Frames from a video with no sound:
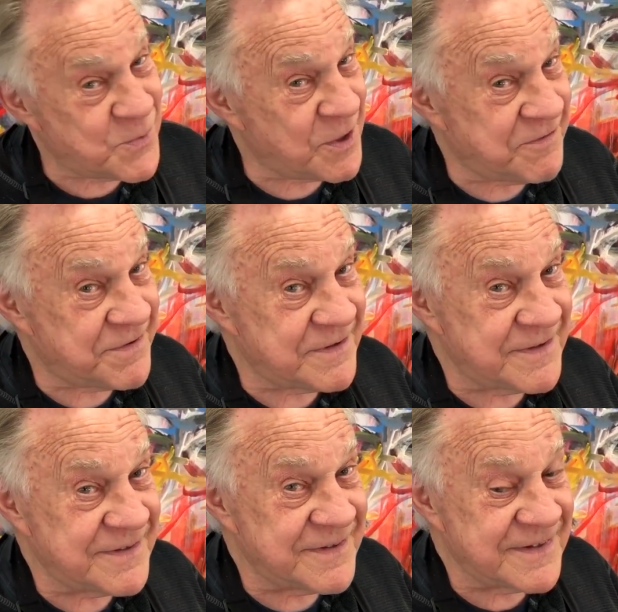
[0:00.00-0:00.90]
12th
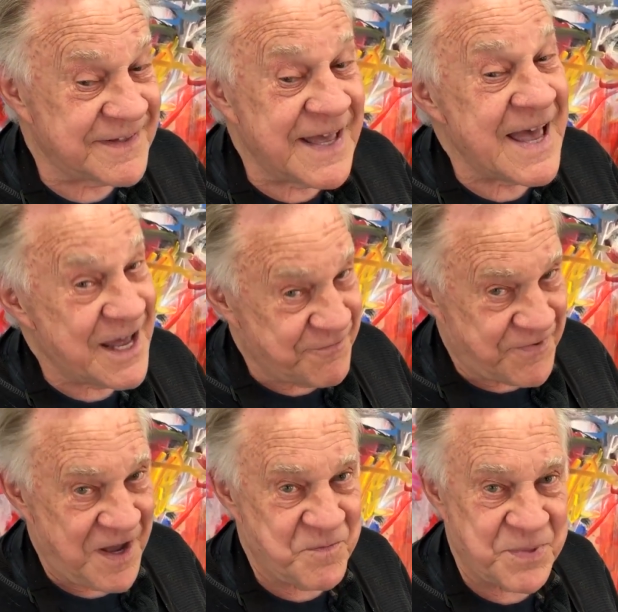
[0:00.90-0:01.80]
at
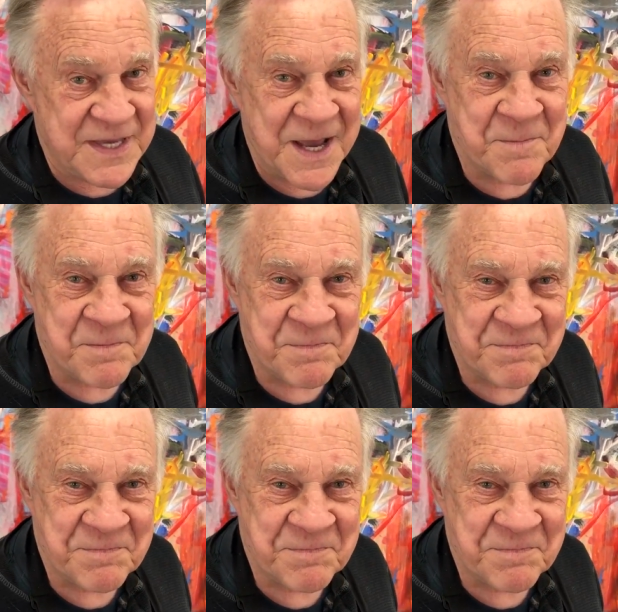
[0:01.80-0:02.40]
5 p.m.